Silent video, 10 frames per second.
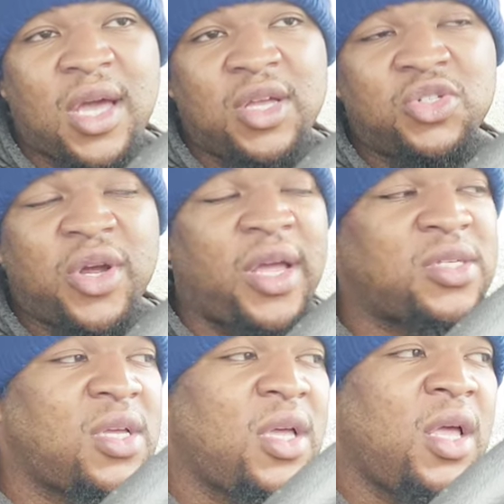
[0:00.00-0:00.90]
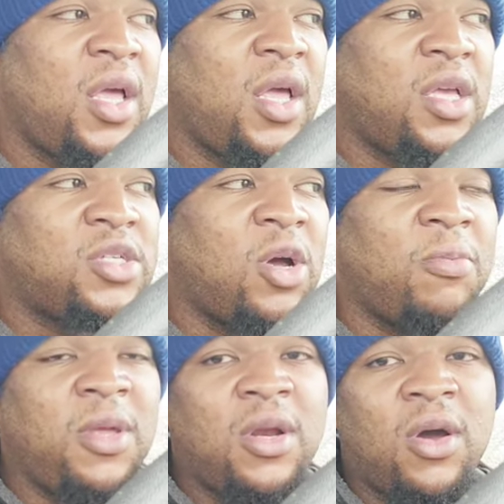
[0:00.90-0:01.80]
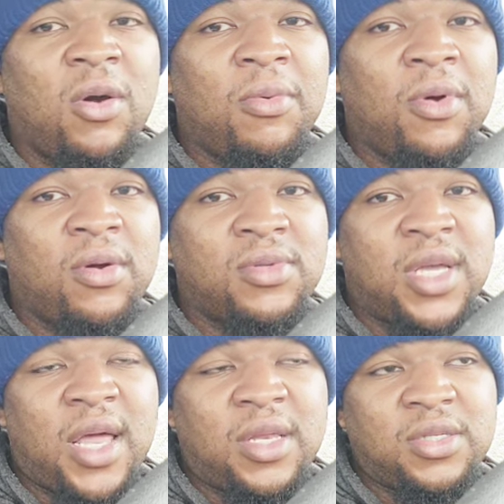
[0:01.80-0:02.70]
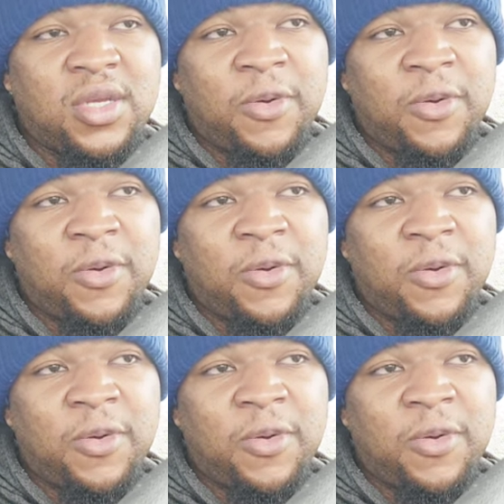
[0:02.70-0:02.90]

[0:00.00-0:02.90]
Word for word: contracts, it's gonna be the homegrown talent.